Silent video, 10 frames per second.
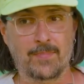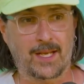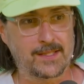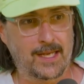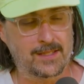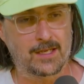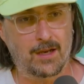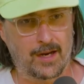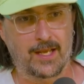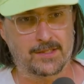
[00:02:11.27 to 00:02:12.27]
because that is a
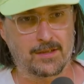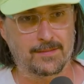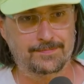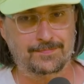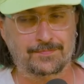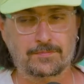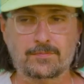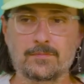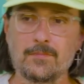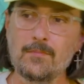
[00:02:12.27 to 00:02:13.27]
non-answer. Uh-huh.
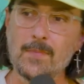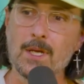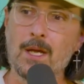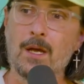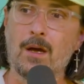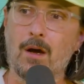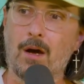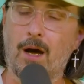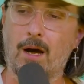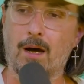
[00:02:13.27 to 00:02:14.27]

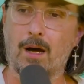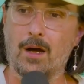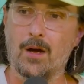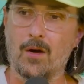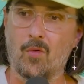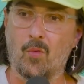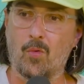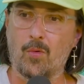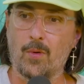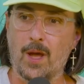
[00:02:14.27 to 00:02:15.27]
Uh,
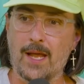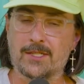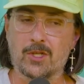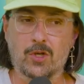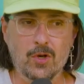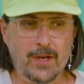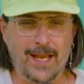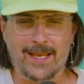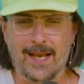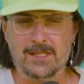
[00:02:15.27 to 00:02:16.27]
it's good,
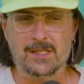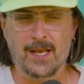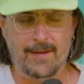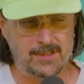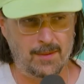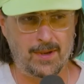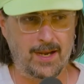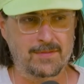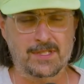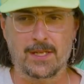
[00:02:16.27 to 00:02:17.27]
I guess, to have some
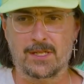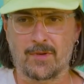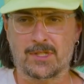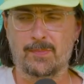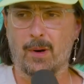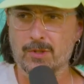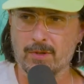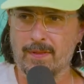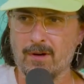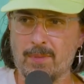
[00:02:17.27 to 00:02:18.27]
kind of sense of
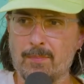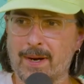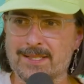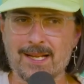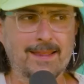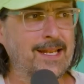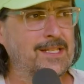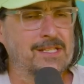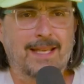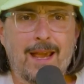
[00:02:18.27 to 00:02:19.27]
exposure therapy, but it's not that
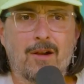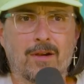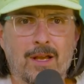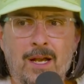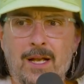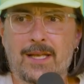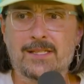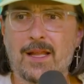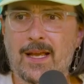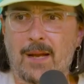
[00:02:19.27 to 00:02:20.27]
he's scared.
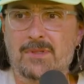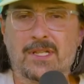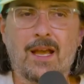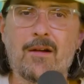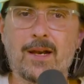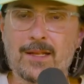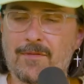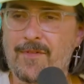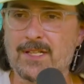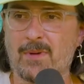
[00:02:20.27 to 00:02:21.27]
He's not like, I'm scared, I need
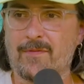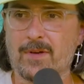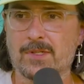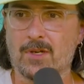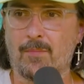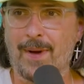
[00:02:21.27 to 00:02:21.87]
to face my fears and go